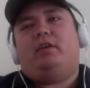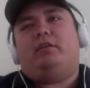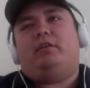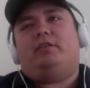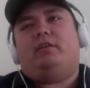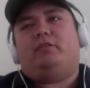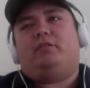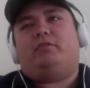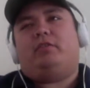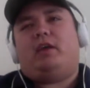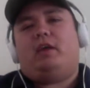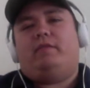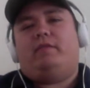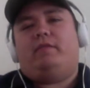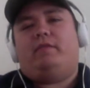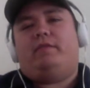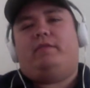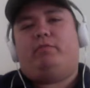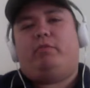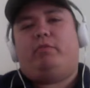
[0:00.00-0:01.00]
Delta
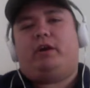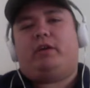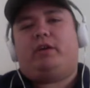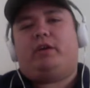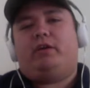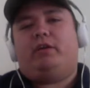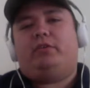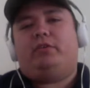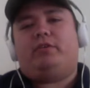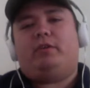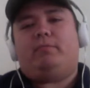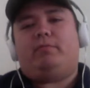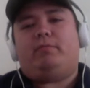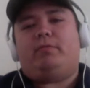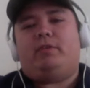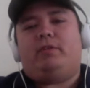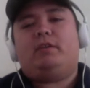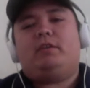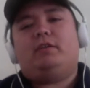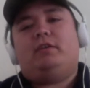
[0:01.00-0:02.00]
Heavy rocket or
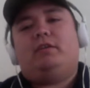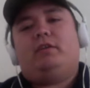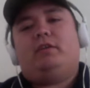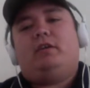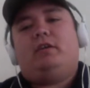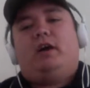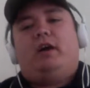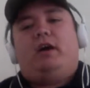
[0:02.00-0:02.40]
something.